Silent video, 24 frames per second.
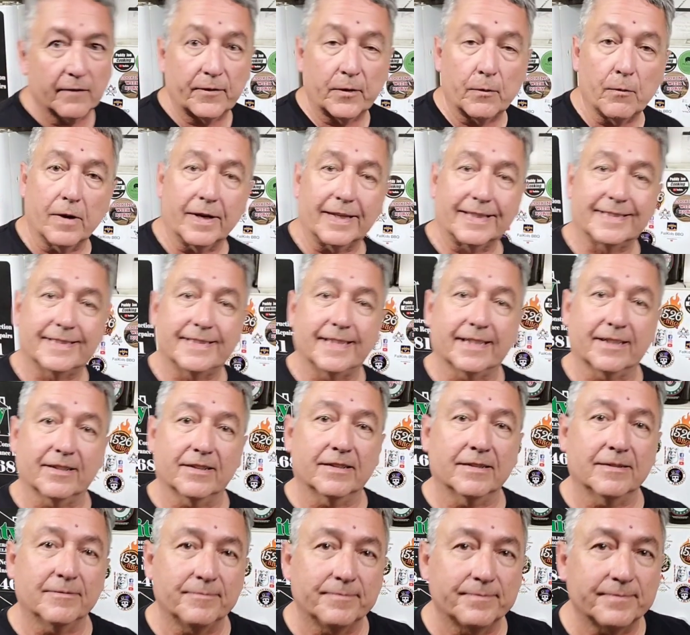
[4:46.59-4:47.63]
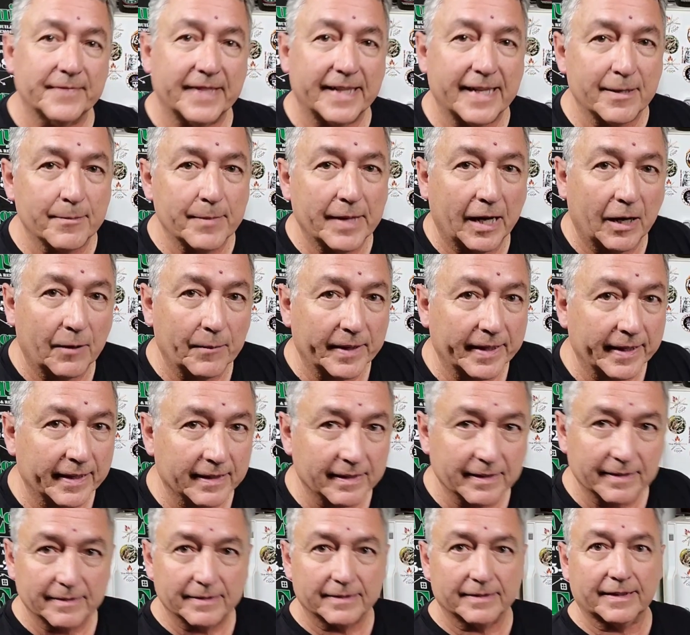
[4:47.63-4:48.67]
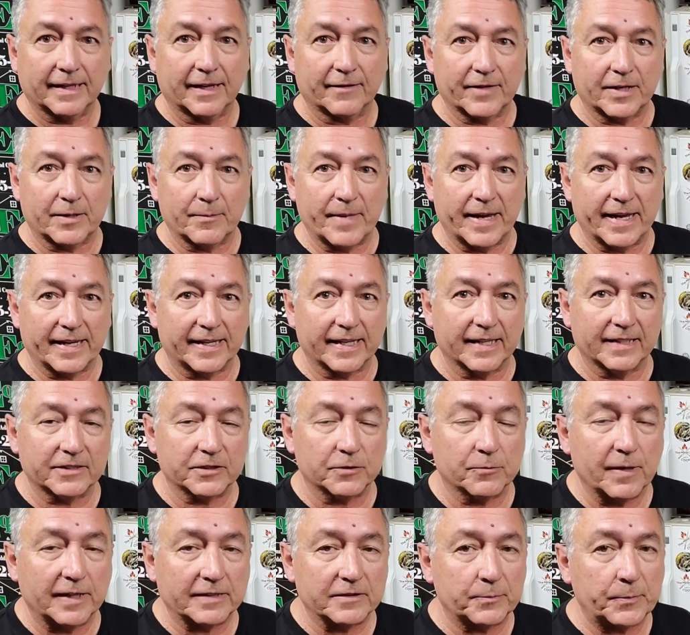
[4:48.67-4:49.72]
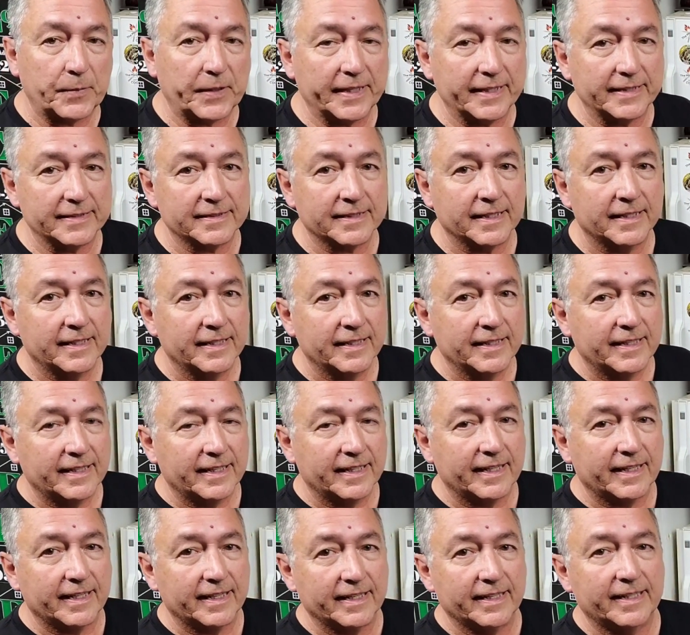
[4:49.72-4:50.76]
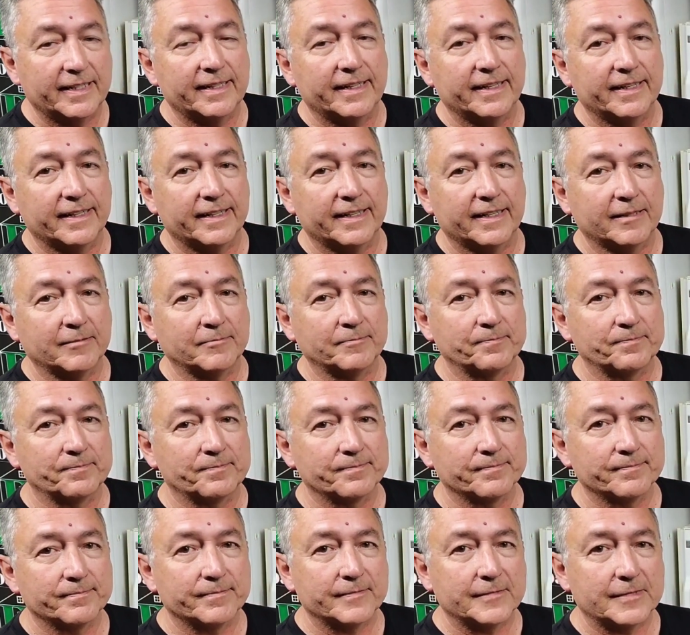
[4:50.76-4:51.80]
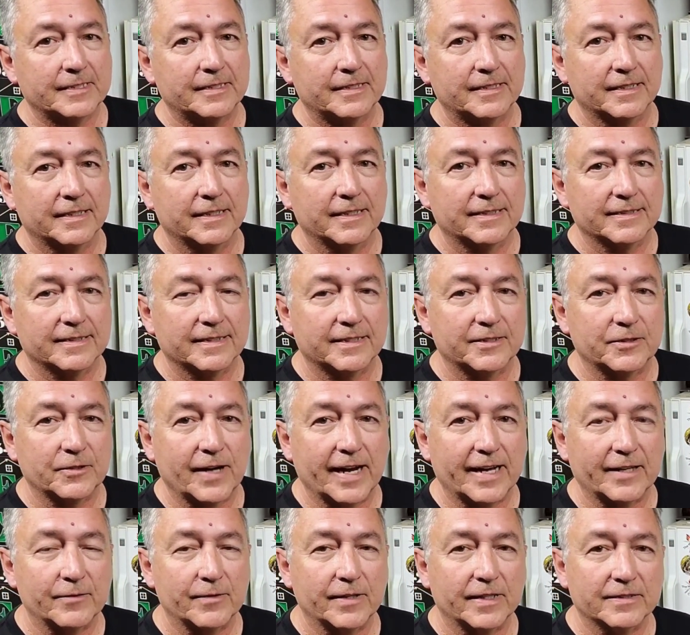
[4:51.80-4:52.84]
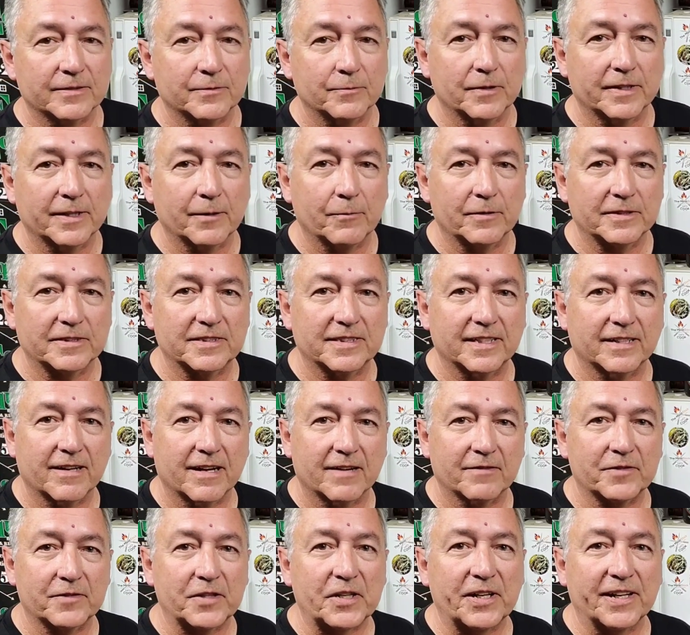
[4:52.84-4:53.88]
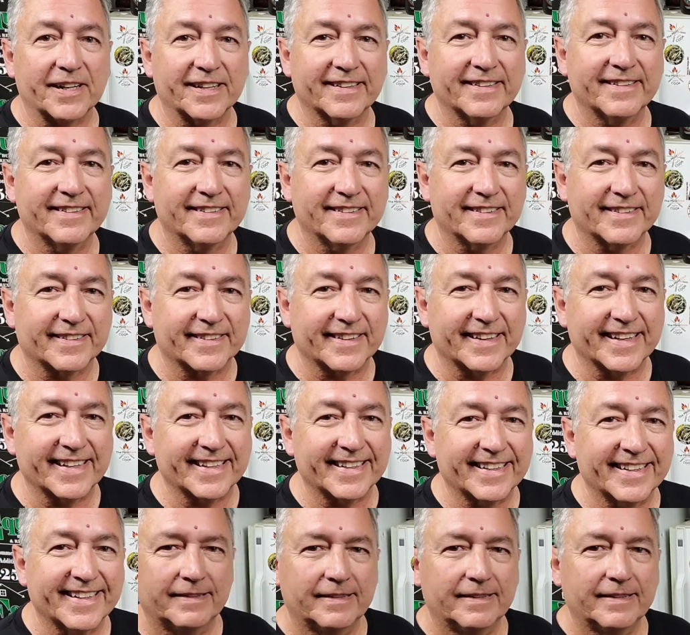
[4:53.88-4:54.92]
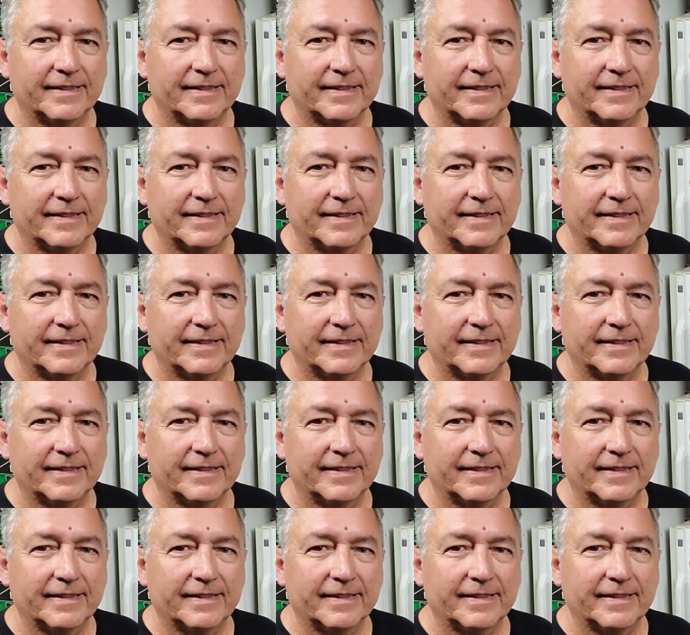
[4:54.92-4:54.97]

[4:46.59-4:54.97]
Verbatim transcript: If you want a sticker, email me, Kevin at Man Kitchen Recipes, and uh, send your address and we'll get one sent off to you. All right?